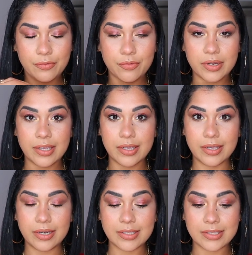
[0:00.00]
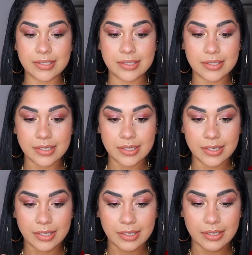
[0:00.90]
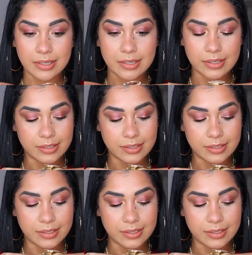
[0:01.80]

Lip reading: freaking stunning.